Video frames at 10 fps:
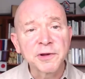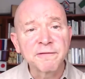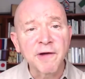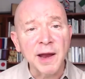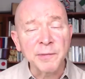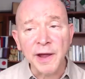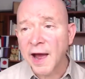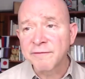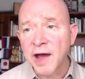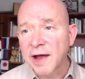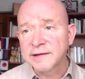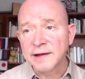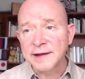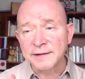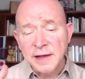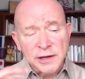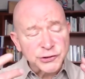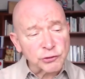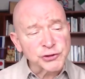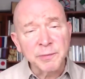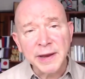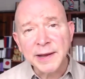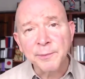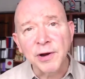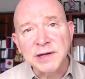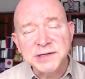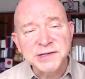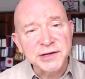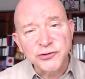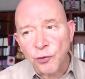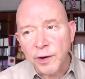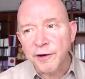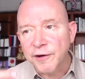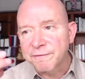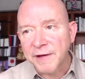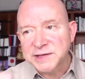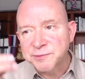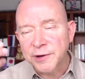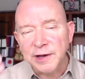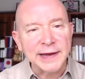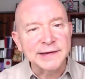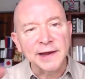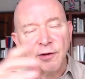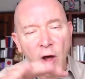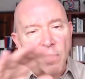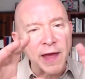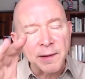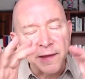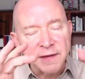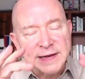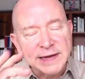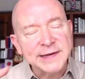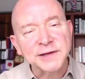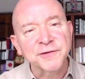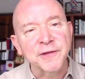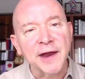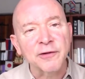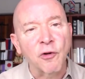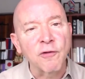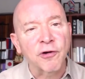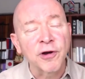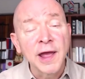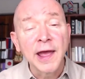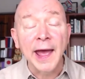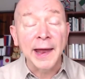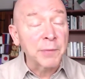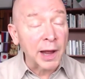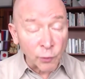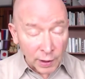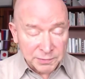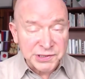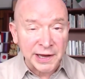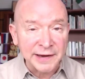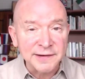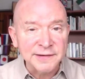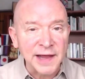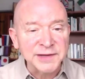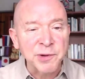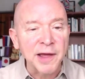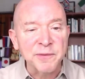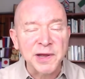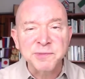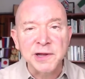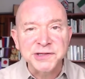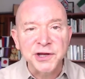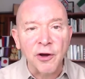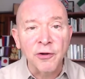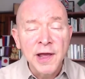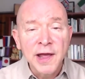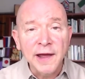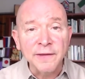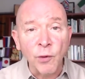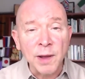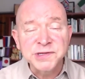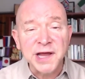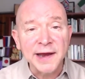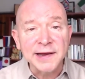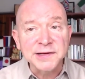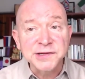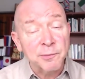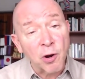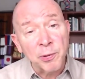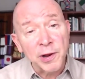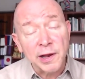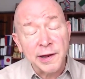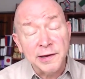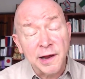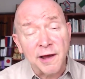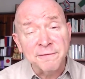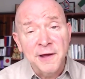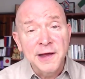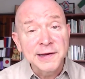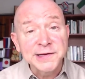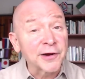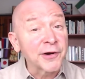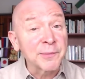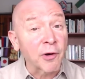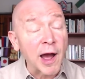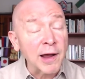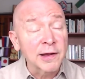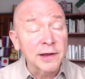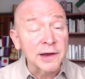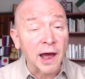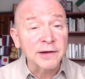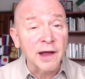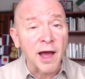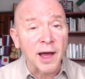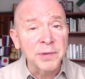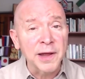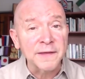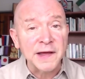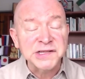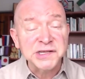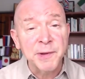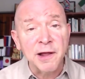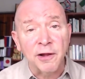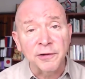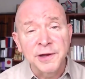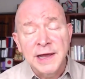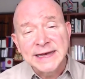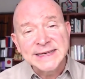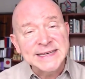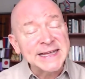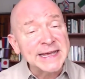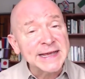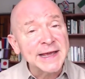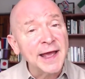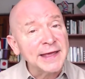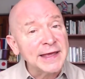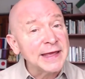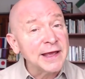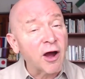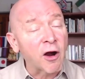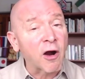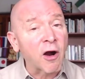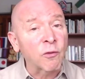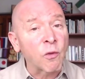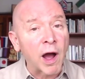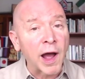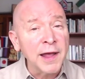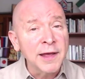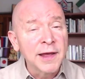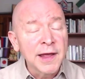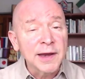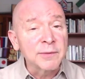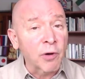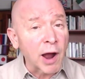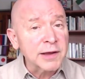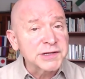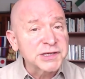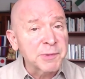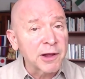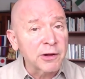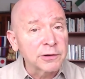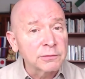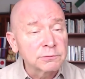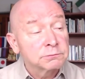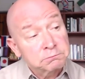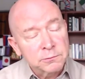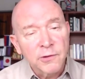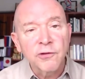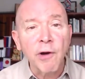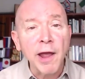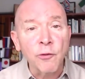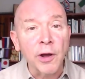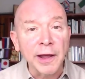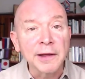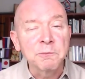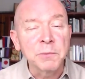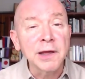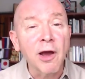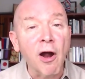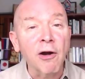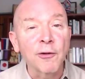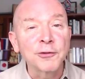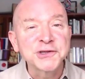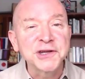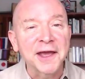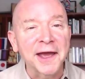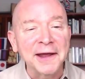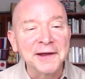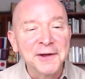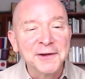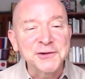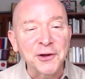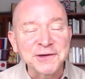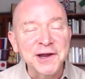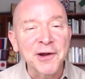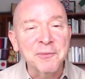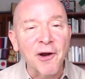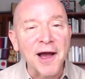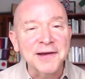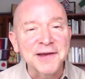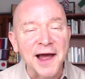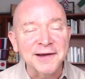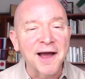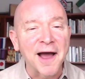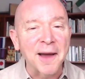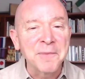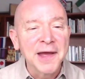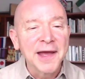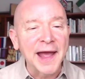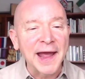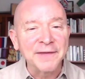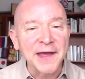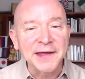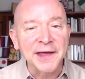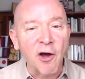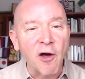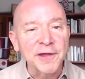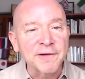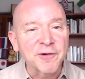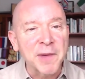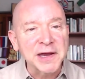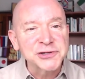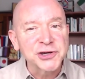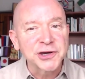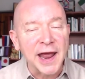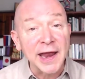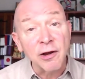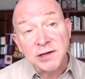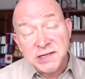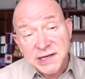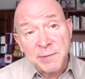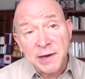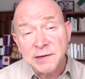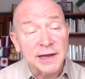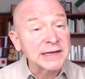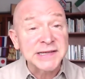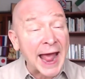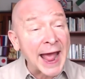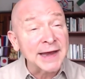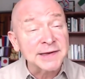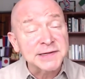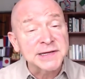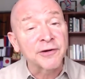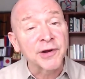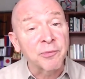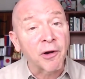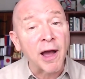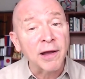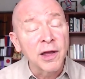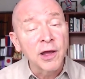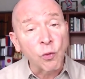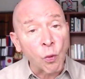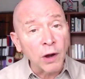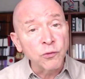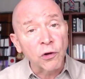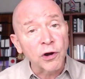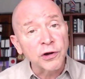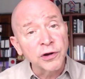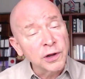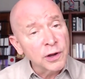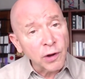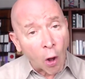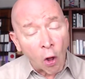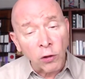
to find me. I've got social media presence in Twitter, Facebook, LinkedIn, all that. And the details for that are over at my website. That's probably the best place to go. And the website is, appropriately enough, terrybrock.com. And that's spelled T-E-R-R-Y. And Brock is spelled the right way, B-R-O-C-K. So terrybrock.com, and they can get all the information. And on Steemit, it's at Terry Brock, one word, all